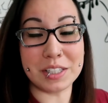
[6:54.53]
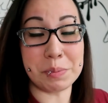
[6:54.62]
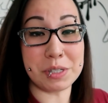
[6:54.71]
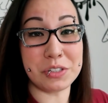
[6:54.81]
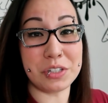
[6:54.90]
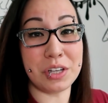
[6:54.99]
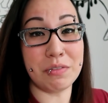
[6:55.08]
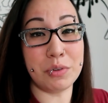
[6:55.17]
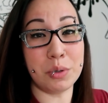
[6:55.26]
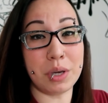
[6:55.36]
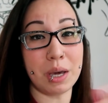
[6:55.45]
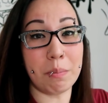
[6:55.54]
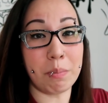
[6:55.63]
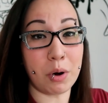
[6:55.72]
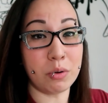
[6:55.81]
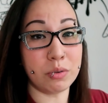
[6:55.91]
especially if you
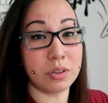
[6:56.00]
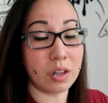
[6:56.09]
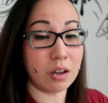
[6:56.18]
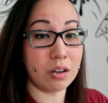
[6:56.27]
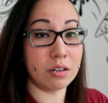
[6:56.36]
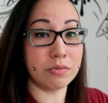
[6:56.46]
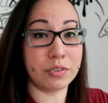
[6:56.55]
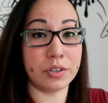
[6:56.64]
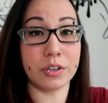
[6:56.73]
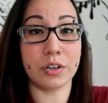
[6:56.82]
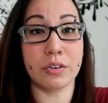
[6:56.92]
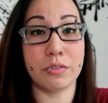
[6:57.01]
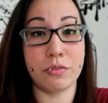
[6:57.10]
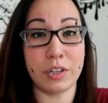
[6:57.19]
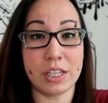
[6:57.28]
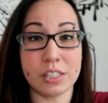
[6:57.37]
get both of your
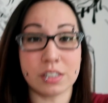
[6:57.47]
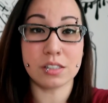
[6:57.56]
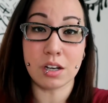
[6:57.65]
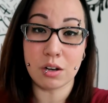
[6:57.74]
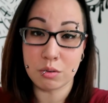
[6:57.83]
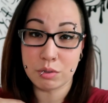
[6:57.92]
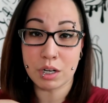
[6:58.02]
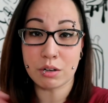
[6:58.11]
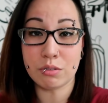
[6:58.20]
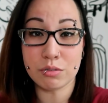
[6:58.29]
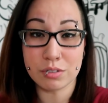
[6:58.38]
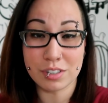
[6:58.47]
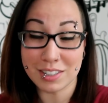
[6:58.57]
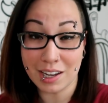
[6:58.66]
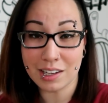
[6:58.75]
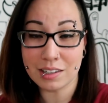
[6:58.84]
feet, toe, knuckles
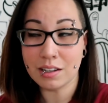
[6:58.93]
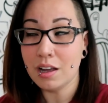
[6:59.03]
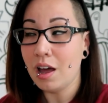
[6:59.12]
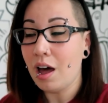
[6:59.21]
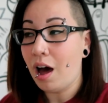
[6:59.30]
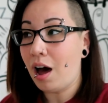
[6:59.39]
done.